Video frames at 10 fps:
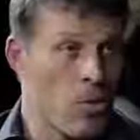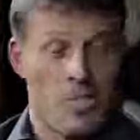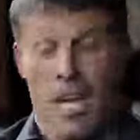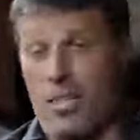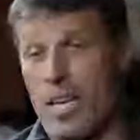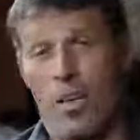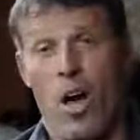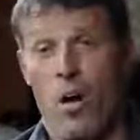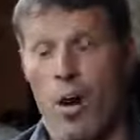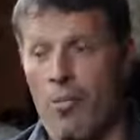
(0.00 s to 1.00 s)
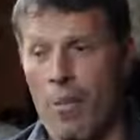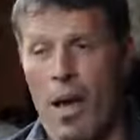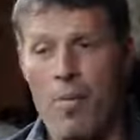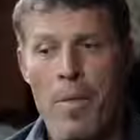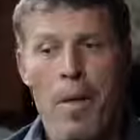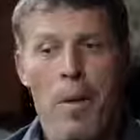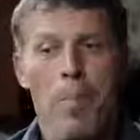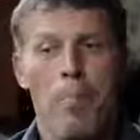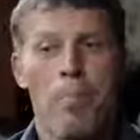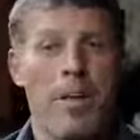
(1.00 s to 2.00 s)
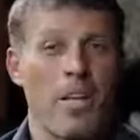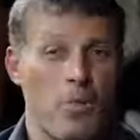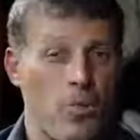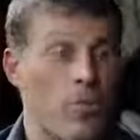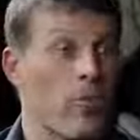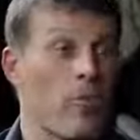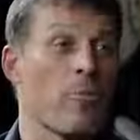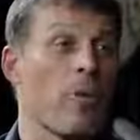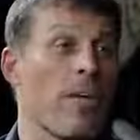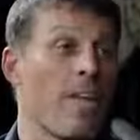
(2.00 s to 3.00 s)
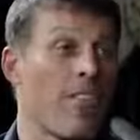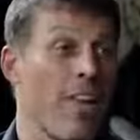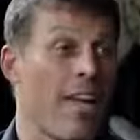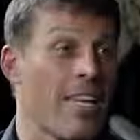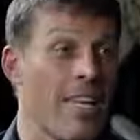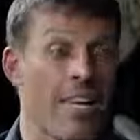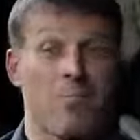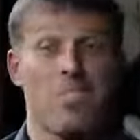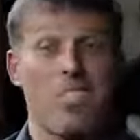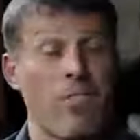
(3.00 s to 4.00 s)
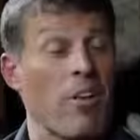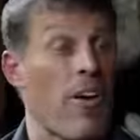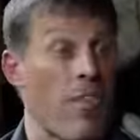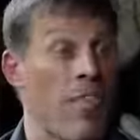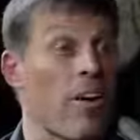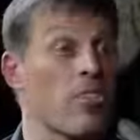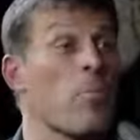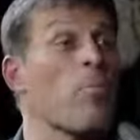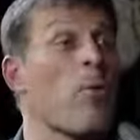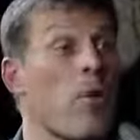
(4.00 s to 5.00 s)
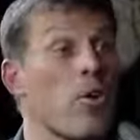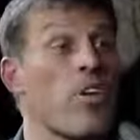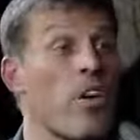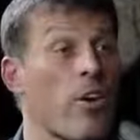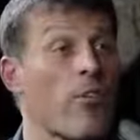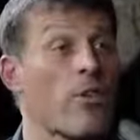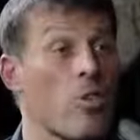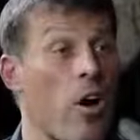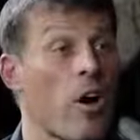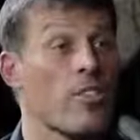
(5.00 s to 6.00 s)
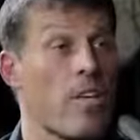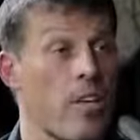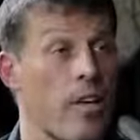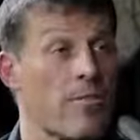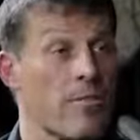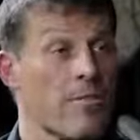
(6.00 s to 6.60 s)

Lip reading: sounds like a long way from now, but it's worth for me, to give you the idea, $75,000 per year for as long as I live.